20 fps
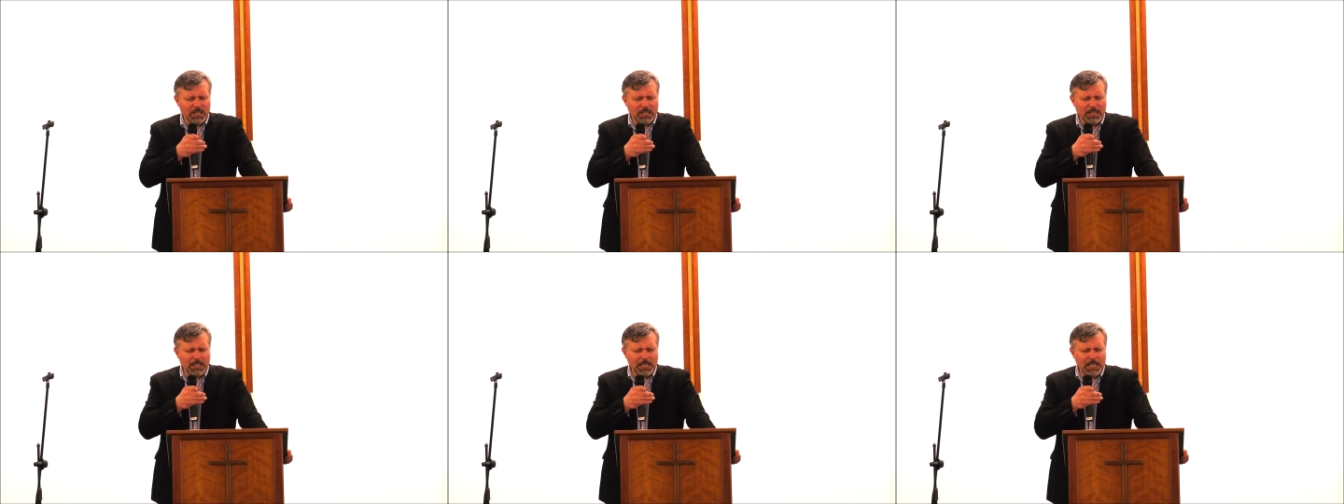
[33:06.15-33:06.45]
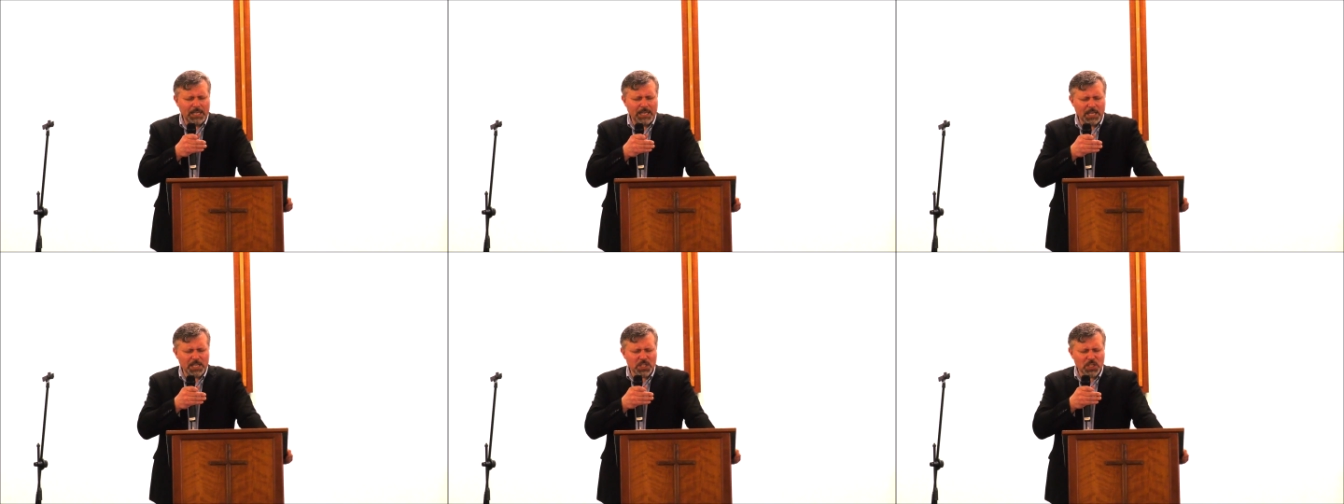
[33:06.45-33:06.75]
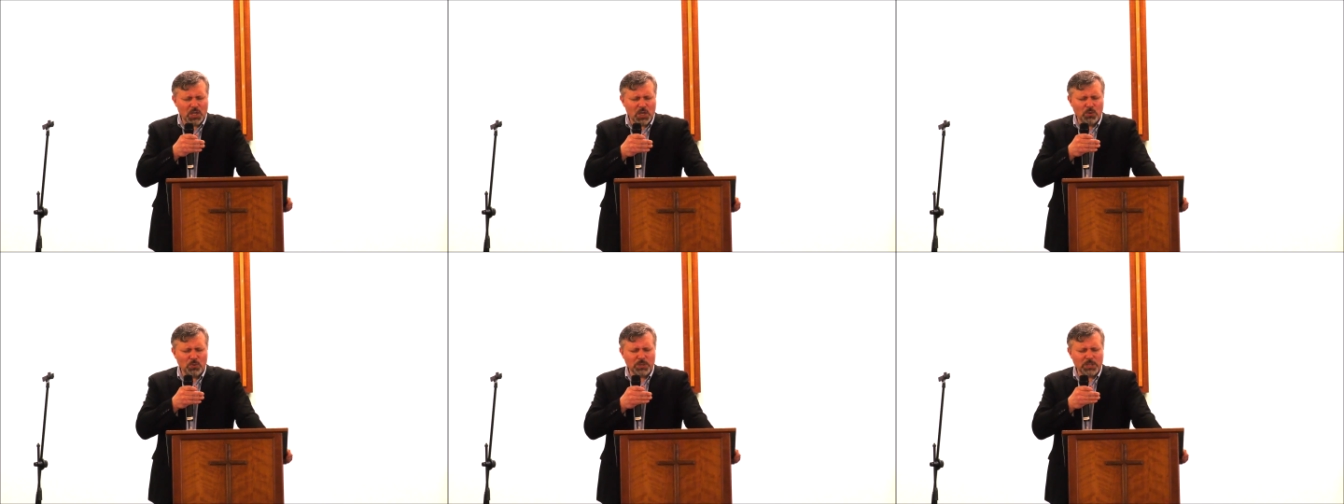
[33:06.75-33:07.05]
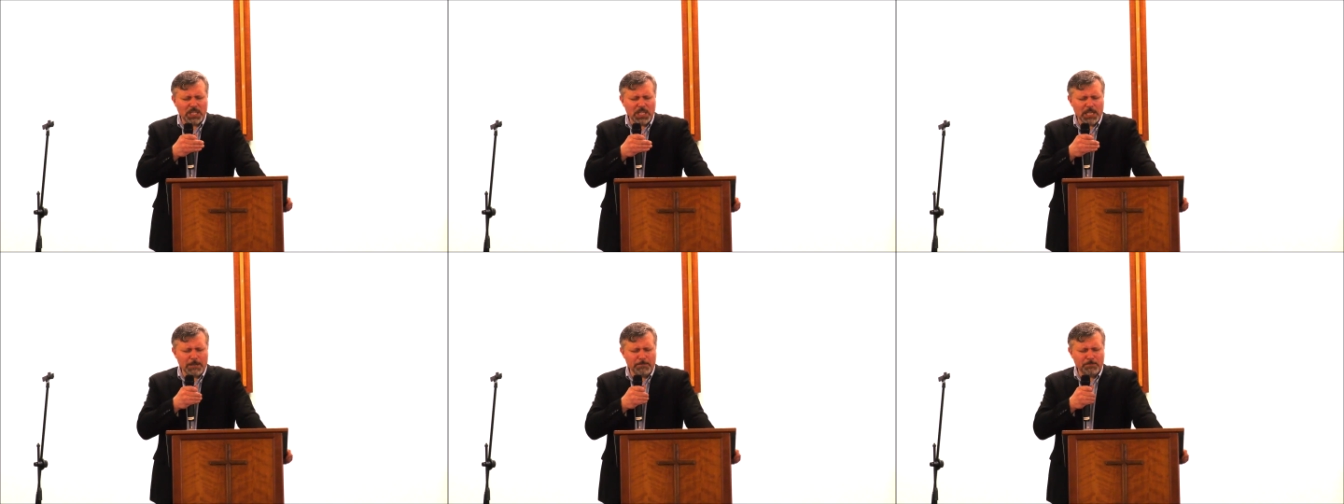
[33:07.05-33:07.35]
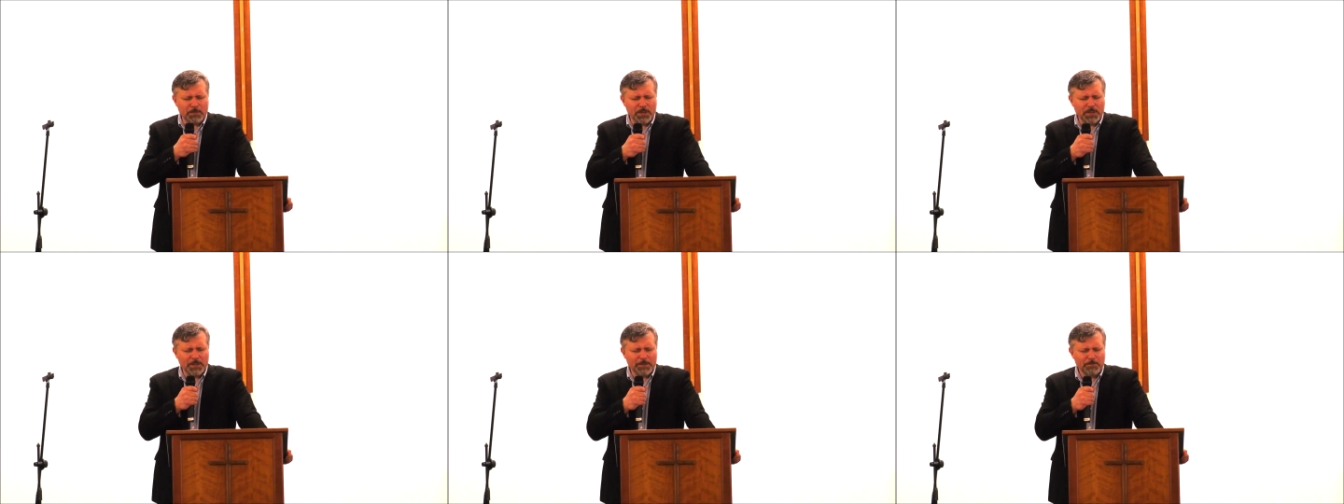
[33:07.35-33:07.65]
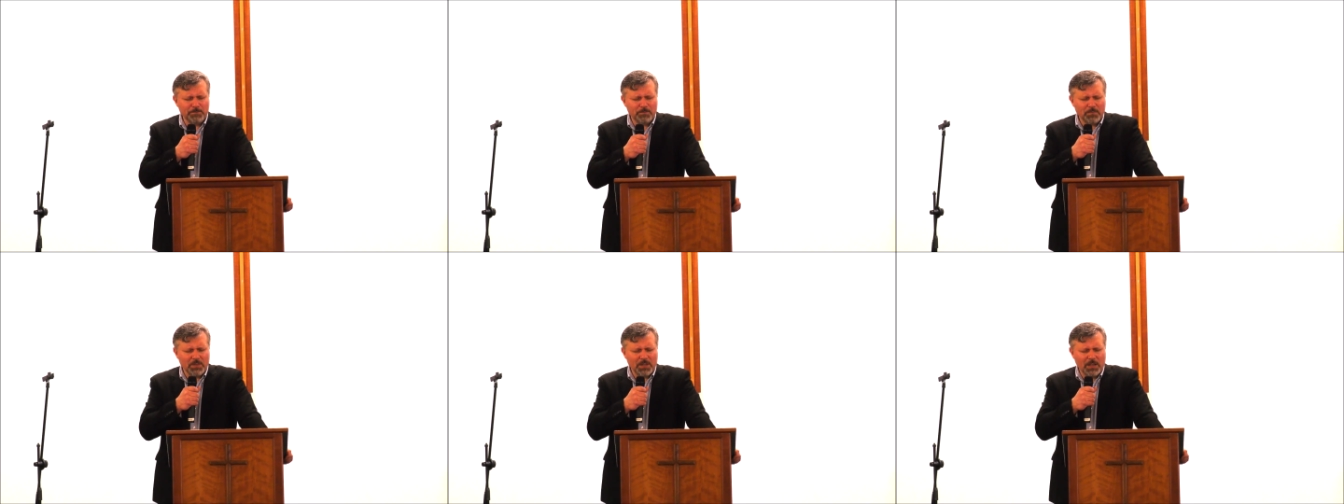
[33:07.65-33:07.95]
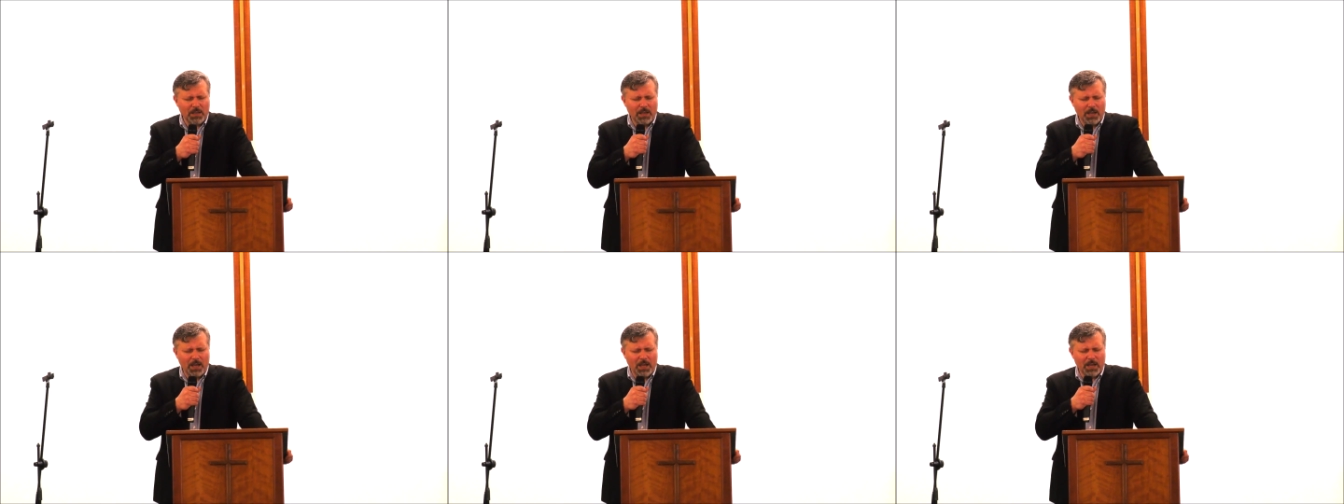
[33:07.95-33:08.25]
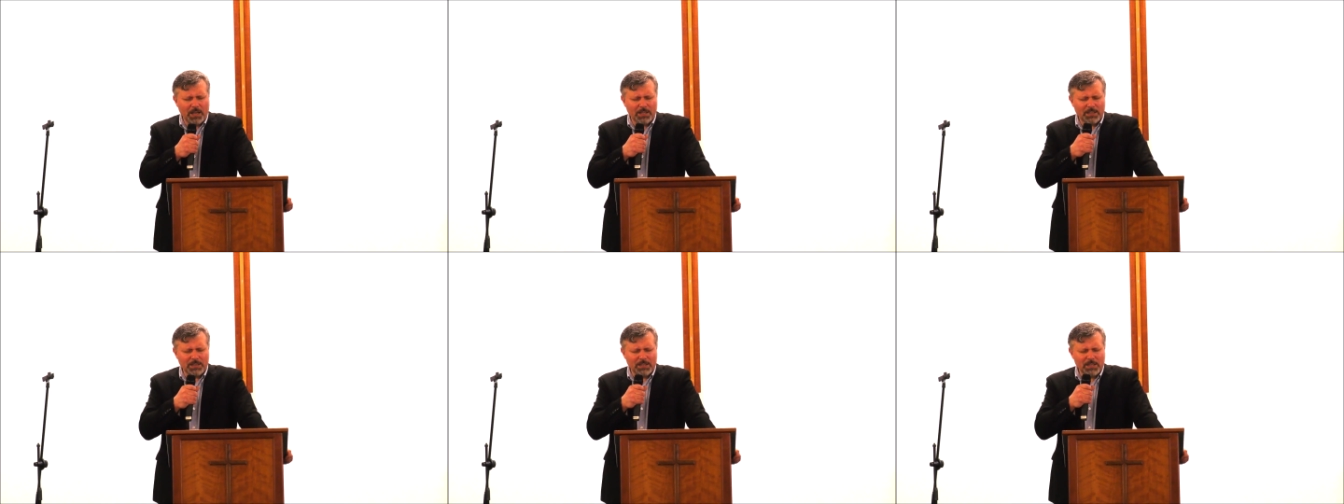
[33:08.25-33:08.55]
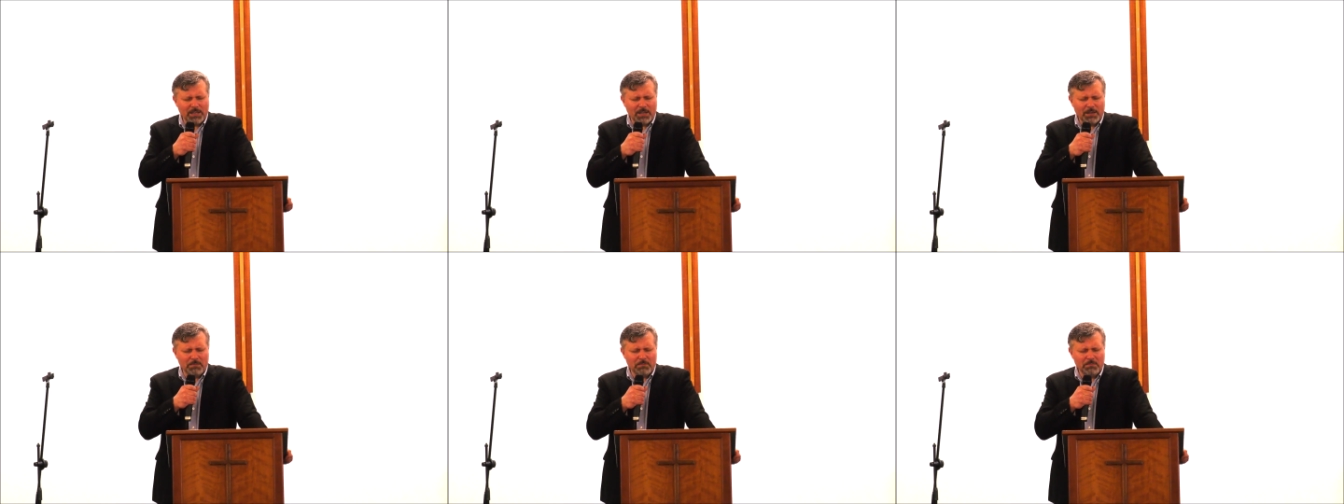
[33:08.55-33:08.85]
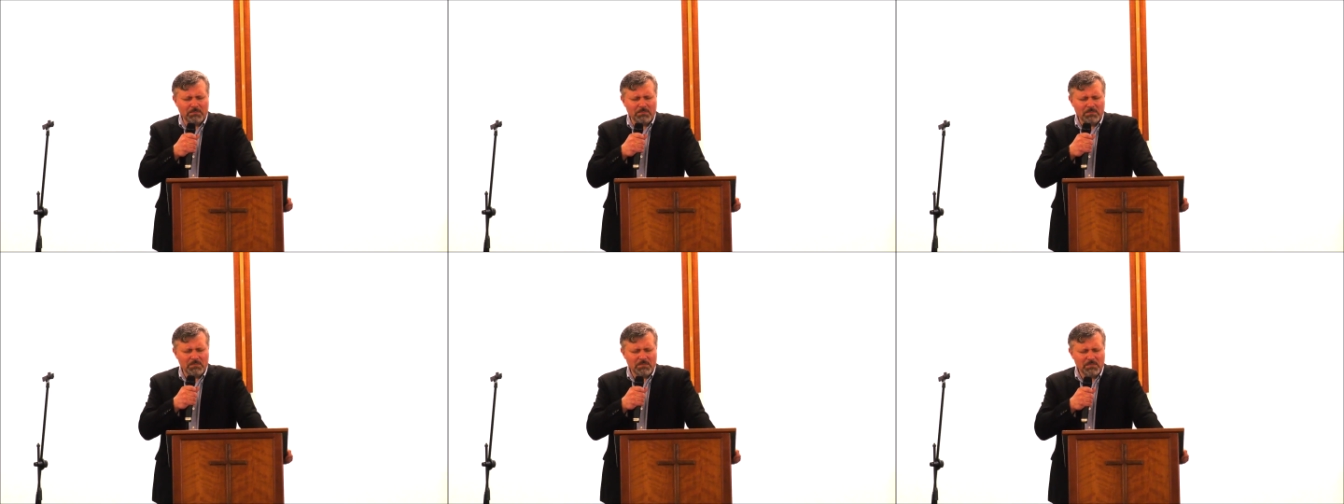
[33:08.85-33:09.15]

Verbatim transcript: Let us go deep and um,